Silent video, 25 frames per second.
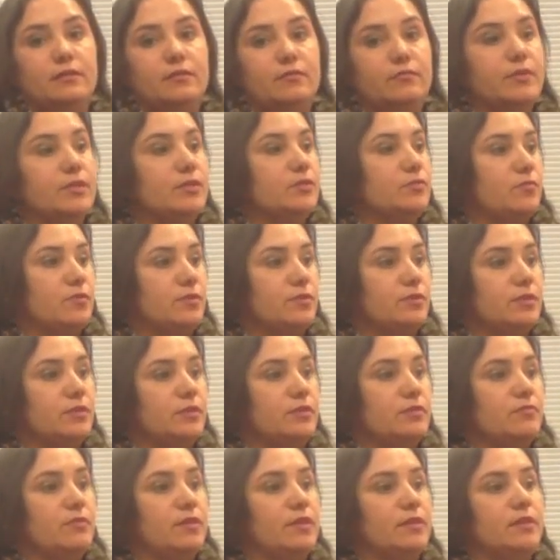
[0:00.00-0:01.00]

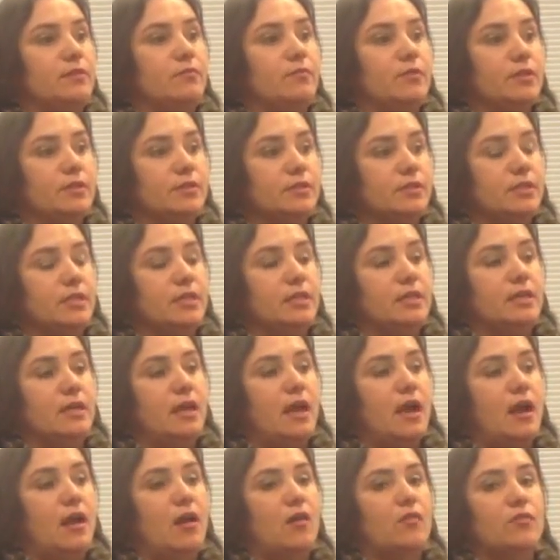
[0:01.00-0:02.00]
resources, right? They want to see
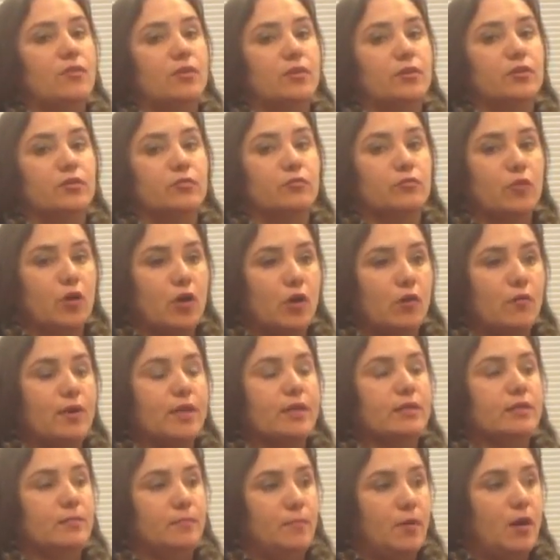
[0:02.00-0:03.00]
how they're
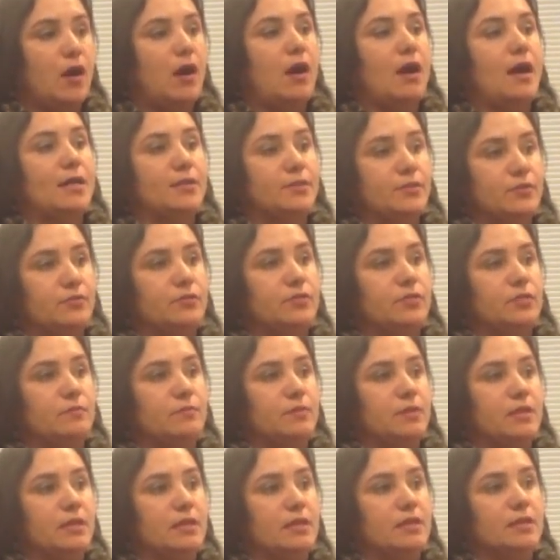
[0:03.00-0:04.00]
growing the pie, so to
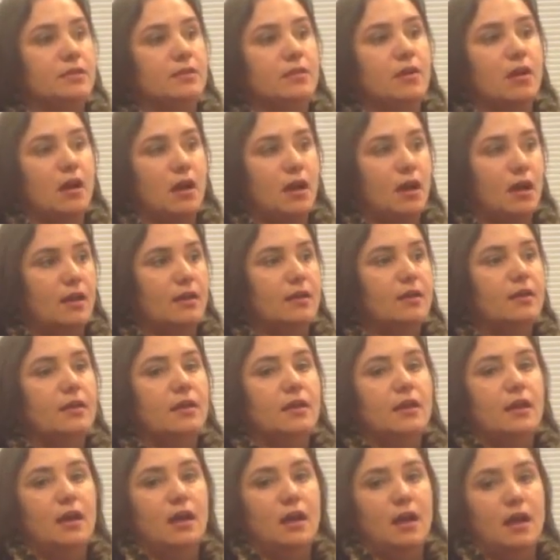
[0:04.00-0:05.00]
speak, not
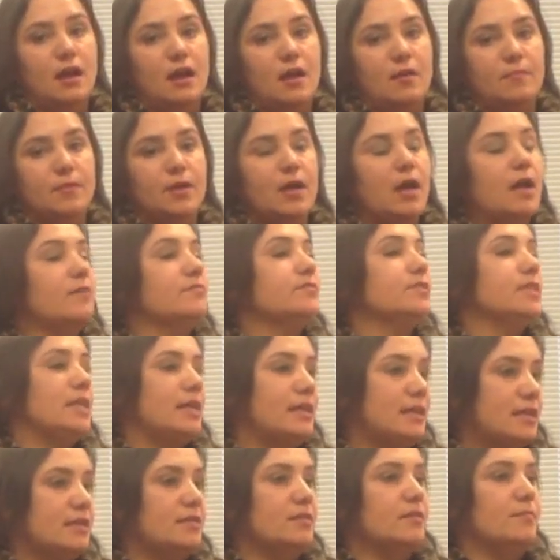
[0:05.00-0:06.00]
kind of
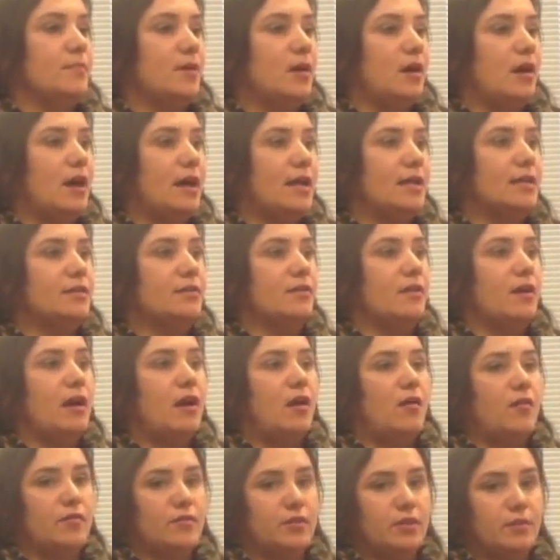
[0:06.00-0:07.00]
taking the pie. You know,
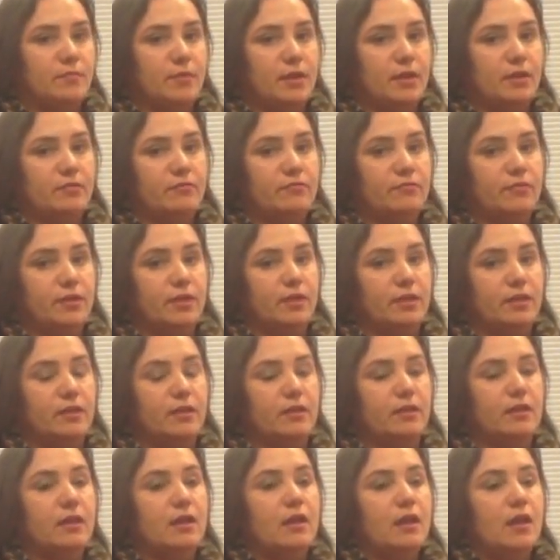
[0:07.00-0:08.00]
how are they
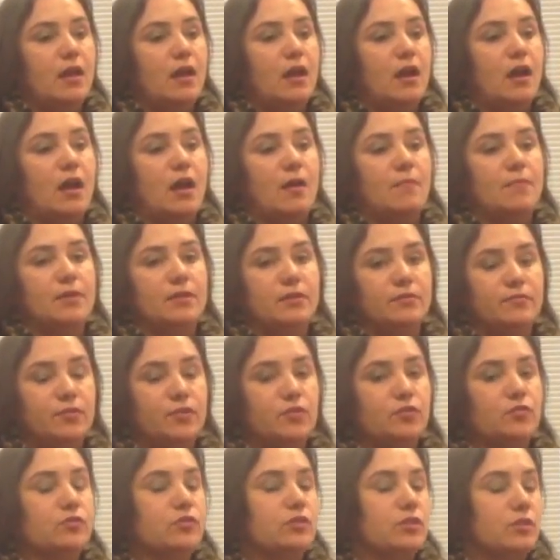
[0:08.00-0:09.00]
benefiting
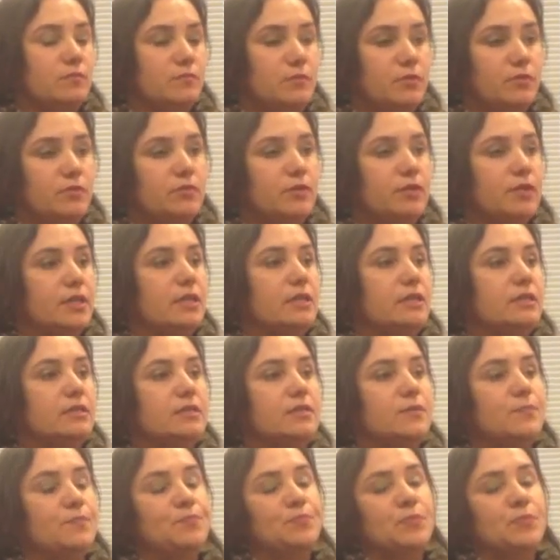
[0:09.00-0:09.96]
individuals, communities,